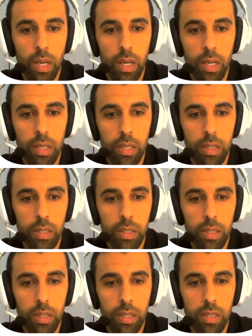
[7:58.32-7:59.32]

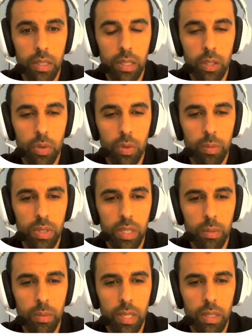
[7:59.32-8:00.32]
And let's encrypt
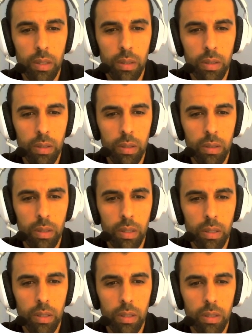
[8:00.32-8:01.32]
email.
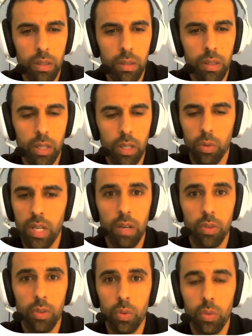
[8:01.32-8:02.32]
I don't
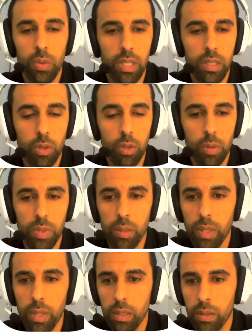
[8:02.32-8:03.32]
have let's encrypt
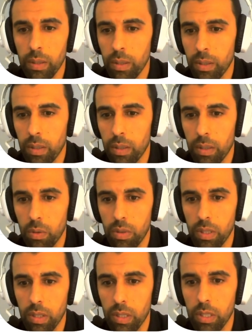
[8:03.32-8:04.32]
email. I don't
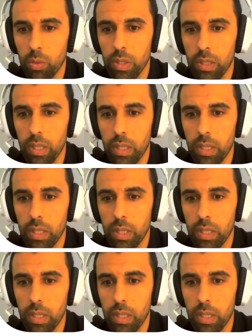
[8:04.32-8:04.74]
think I need one.